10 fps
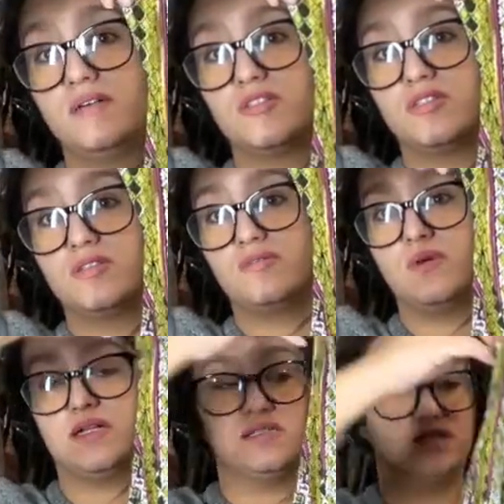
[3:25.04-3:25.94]
Should do
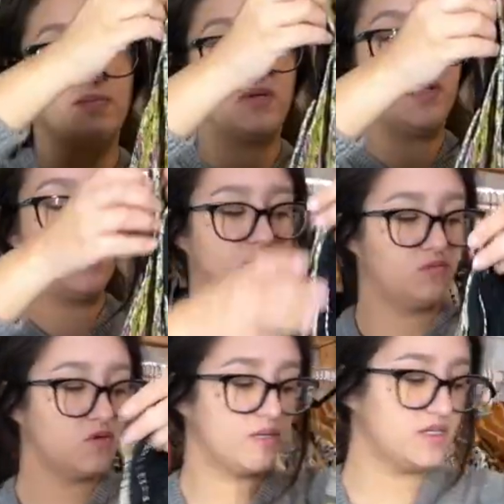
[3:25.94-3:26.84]
well in spring.
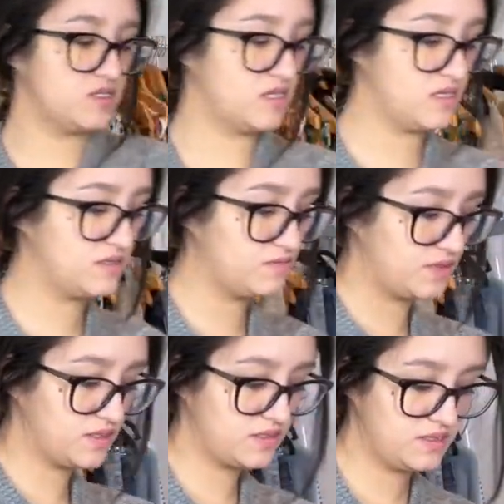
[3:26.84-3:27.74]
Won't get a ton,
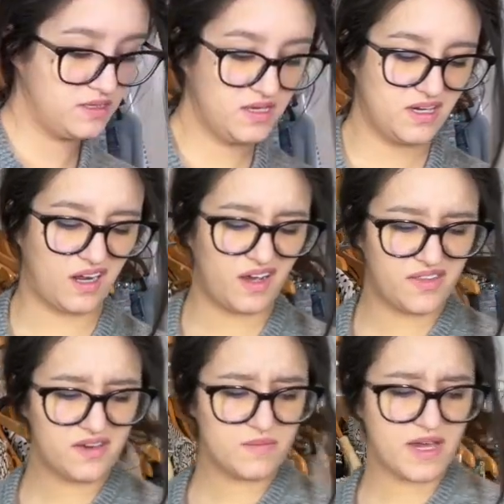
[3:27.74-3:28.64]
but I
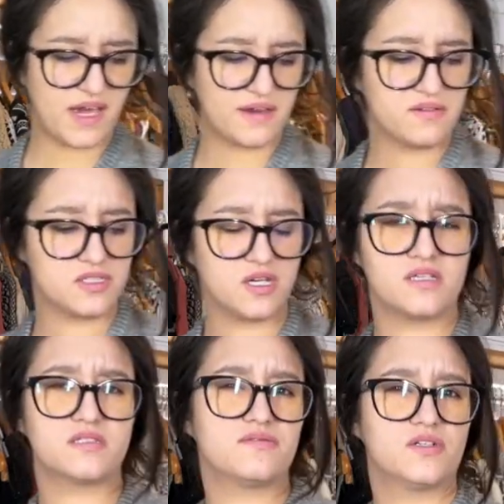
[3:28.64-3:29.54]
think my average
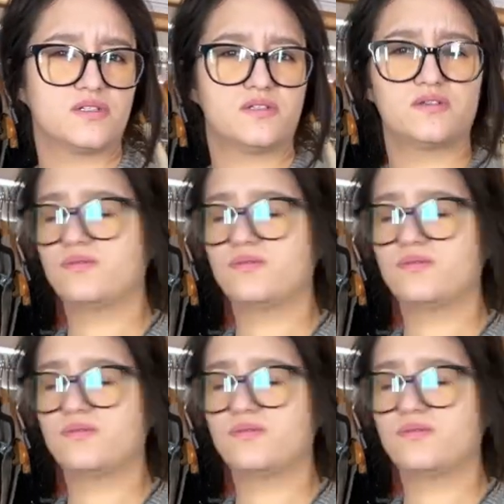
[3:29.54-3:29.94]
cost of good